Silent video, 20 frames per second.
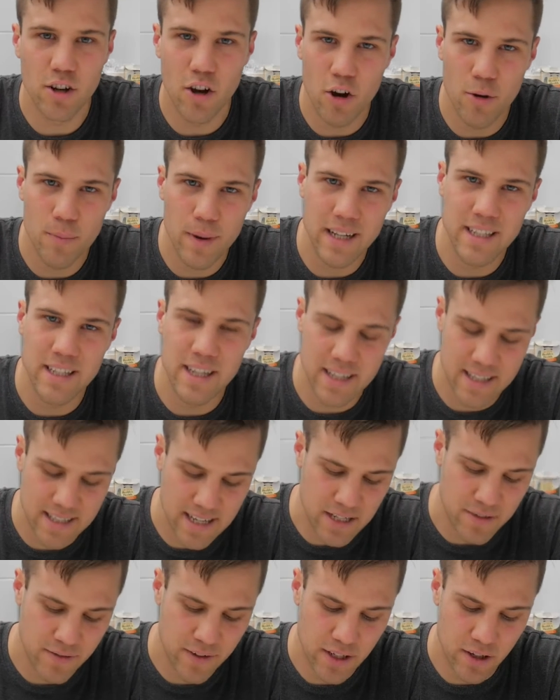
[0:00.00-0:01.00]
going back to
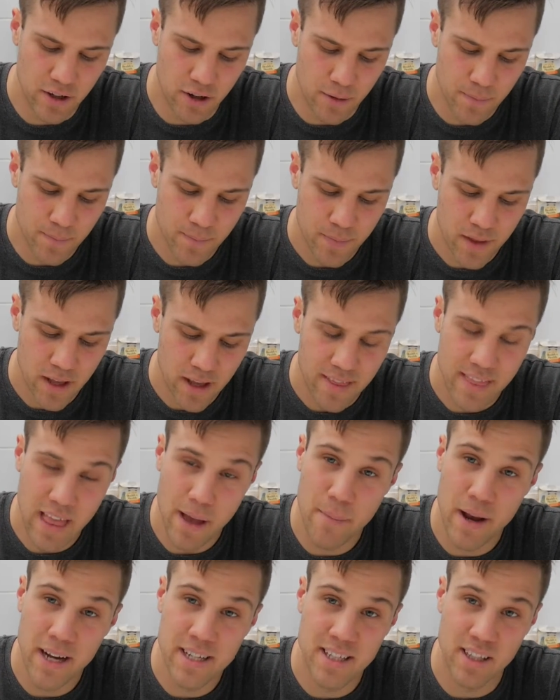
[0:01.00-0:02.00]
yesterday's video,
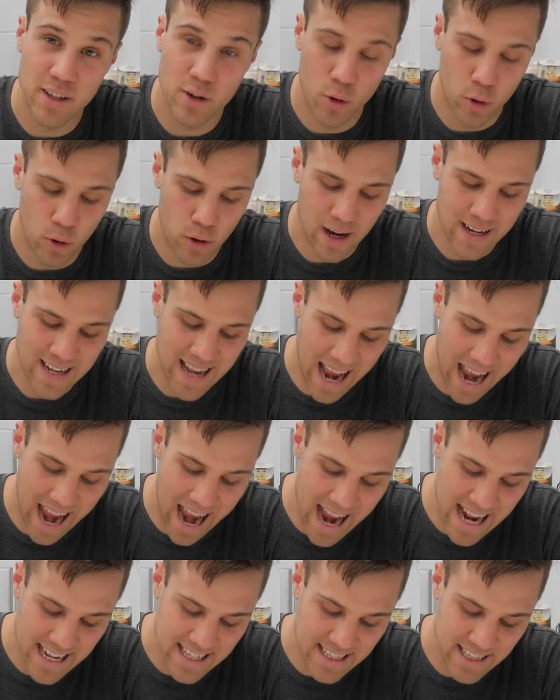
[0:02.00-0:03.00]
that makes the core an
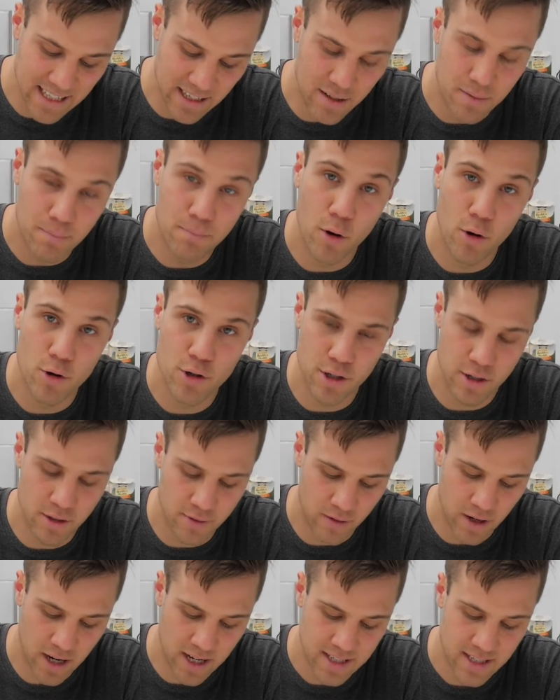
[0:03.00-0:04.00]
anti-motion
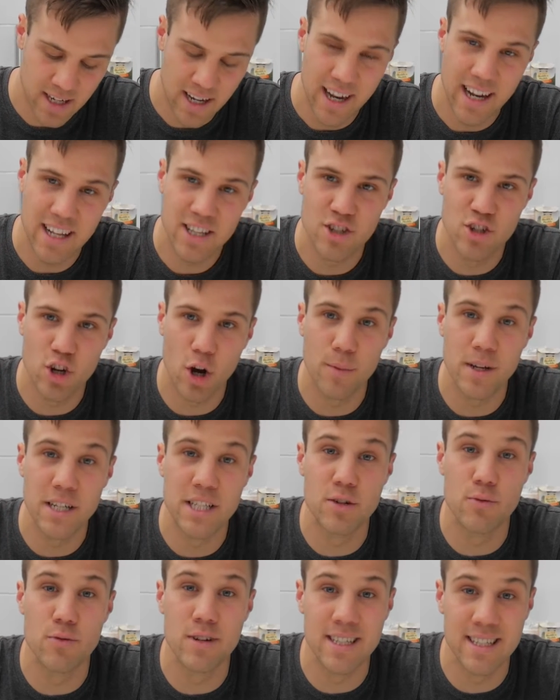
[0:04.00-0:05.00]
device. Its job is
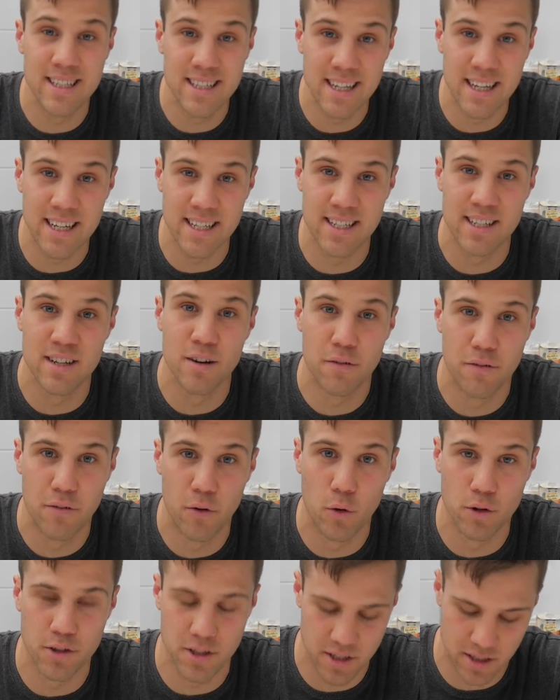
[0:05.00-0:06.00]
to resist
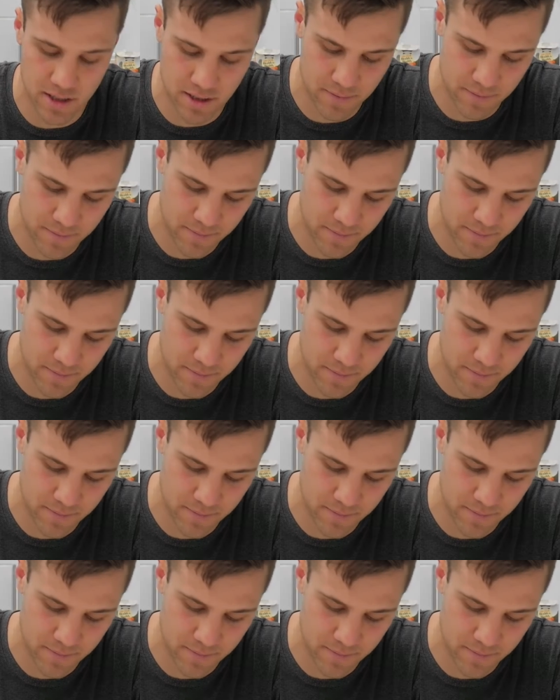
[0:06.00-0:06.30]
forces.